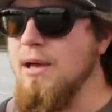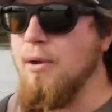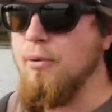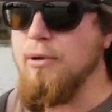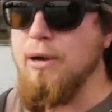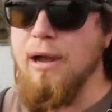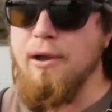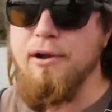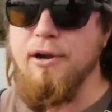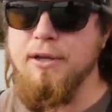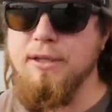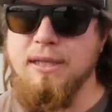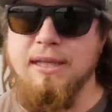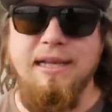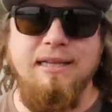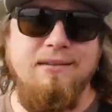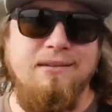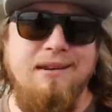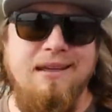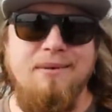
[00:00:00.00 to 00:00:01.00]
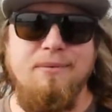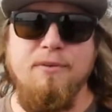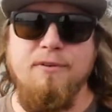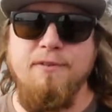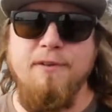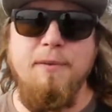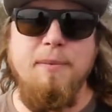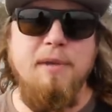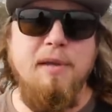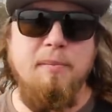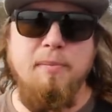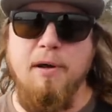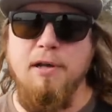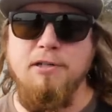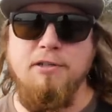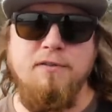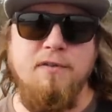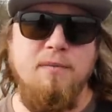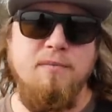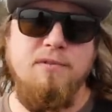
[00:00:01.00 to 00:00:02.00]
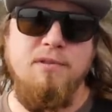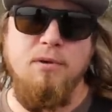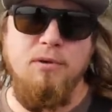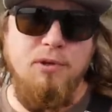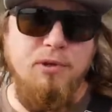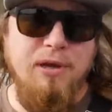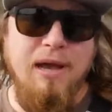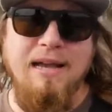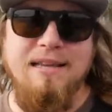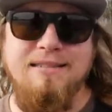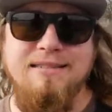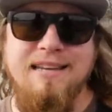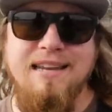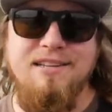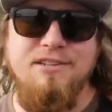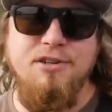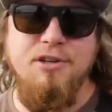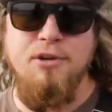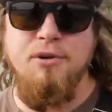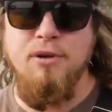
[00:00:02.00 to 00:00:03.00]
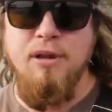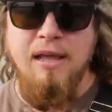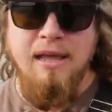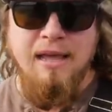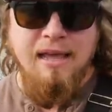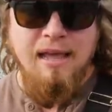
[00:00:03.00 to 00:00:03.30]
We're out here on the lake today and we're filming a bunch of them, so you guys stay tuned.